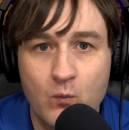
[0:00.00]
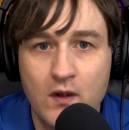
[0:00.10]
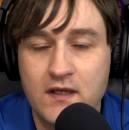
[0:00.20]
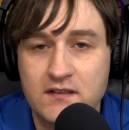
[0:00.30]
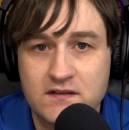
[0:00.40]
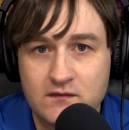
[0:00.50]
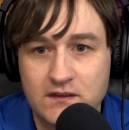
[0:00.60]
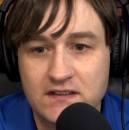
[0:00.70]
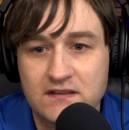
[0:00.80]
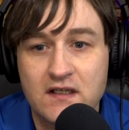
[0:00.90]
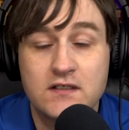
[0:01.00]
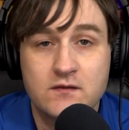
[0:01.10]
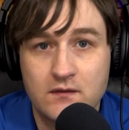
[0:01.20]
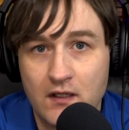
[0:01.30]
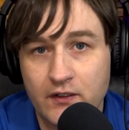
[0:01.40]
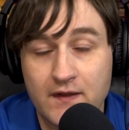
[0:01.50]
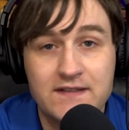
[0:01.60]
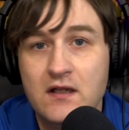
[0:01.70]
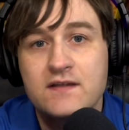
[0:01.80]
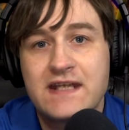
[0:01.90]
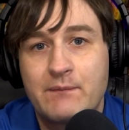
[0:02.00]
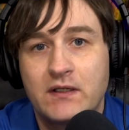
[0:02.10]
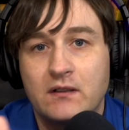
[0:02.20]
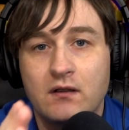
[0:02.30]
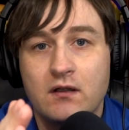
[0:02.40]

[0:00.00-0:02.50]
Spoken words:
one industry to another. And that's all that's happening.